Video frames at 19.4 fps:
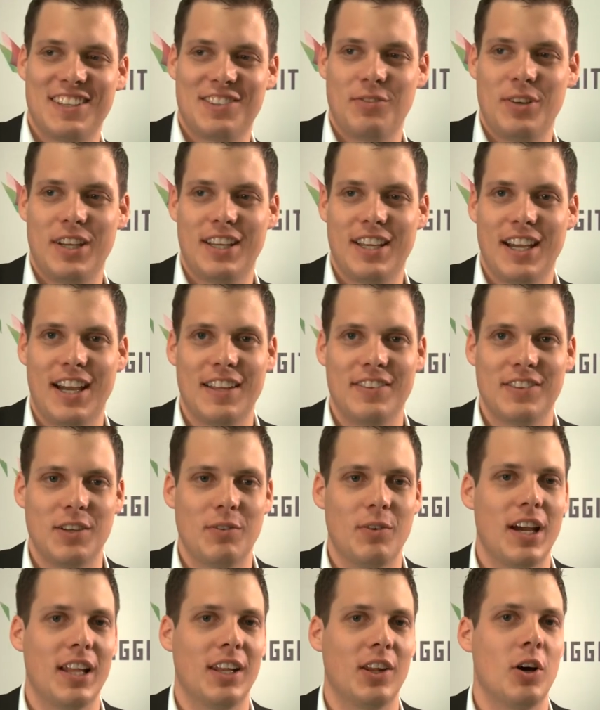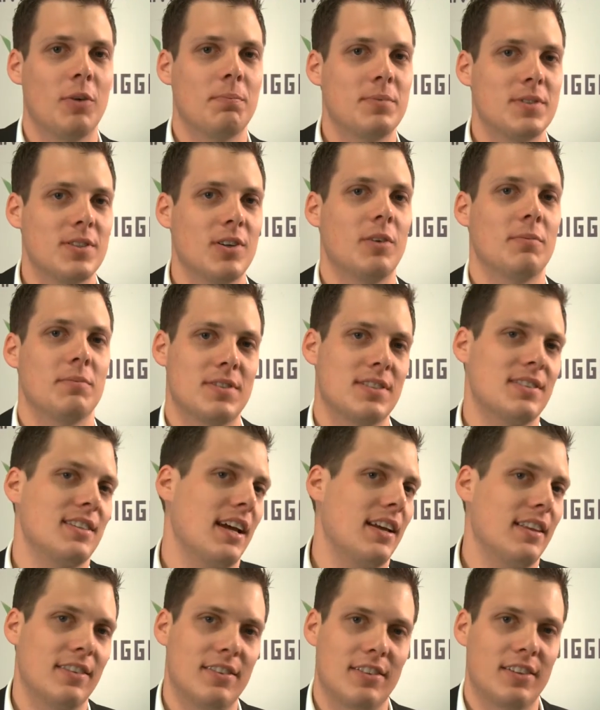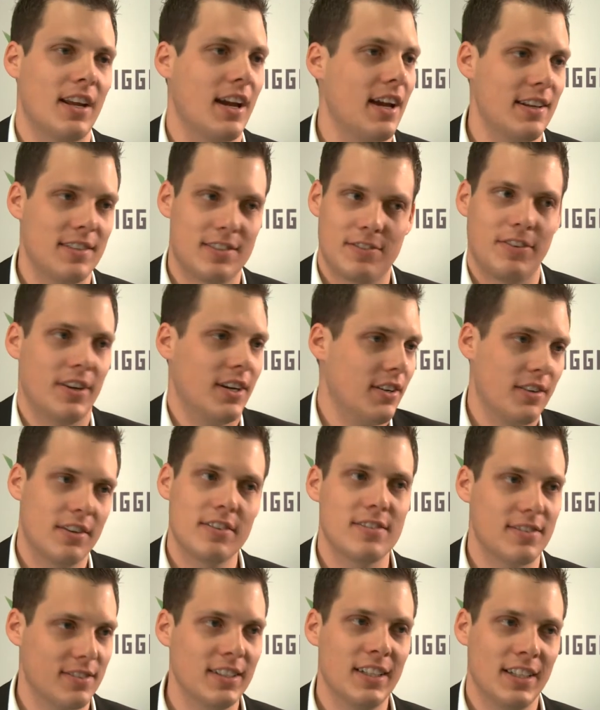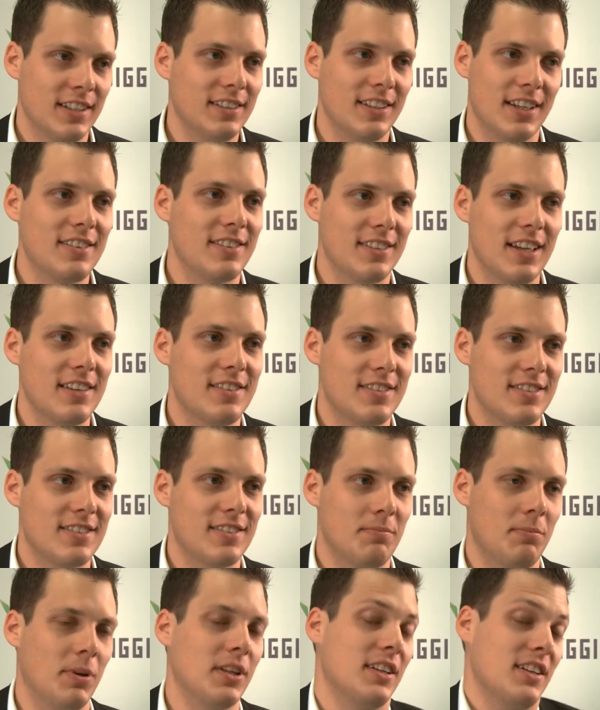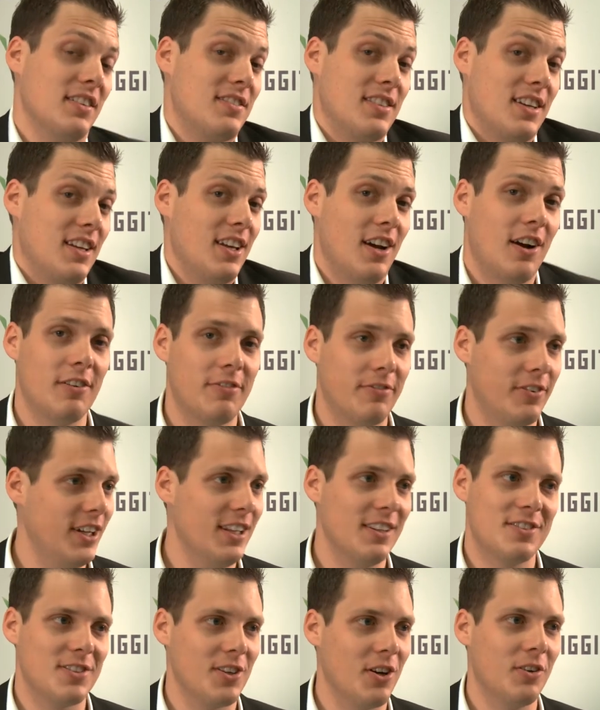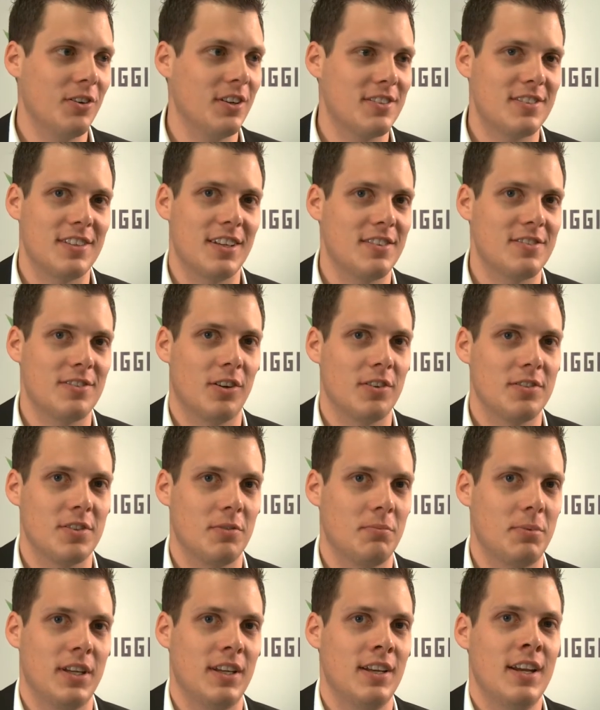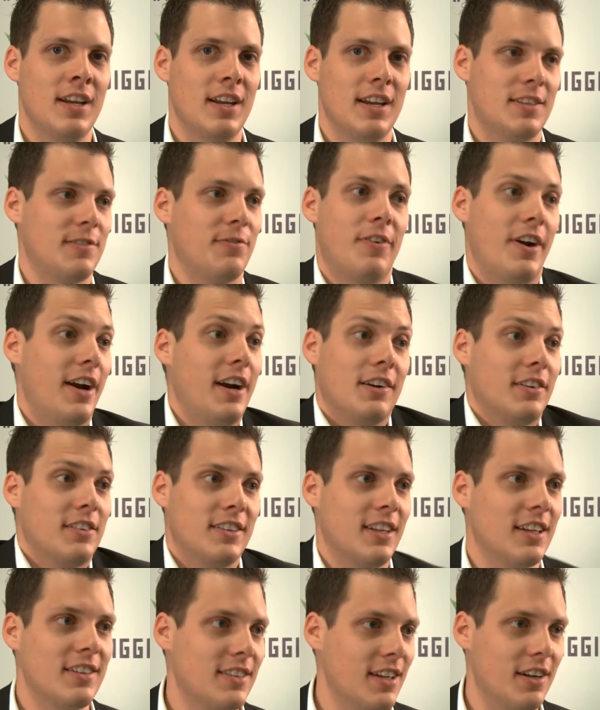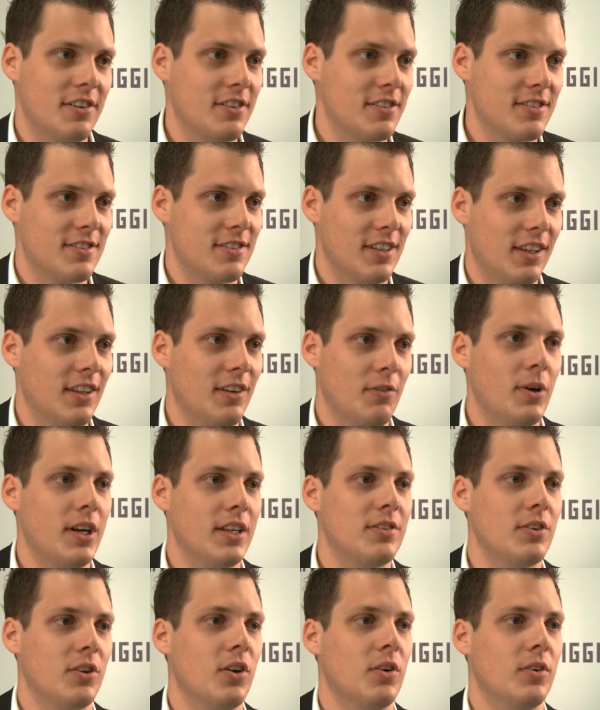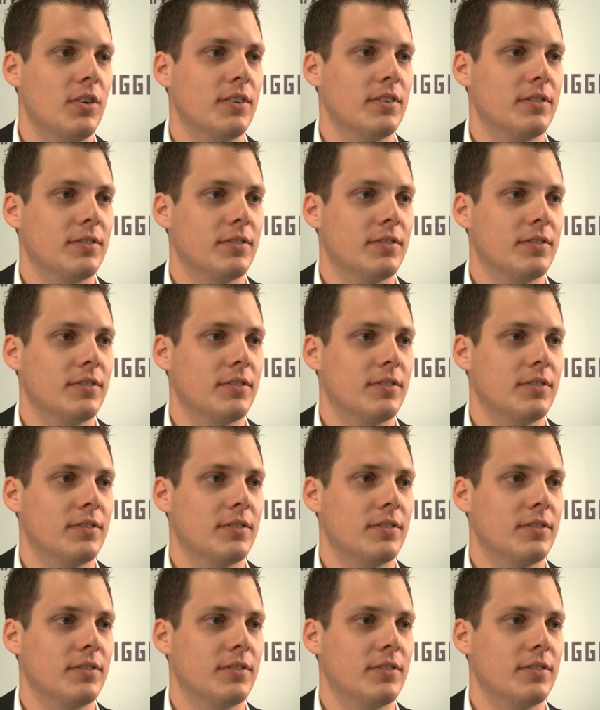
we can develop some standardized figures. But it's a young field, so it's fair that there's still a way to go.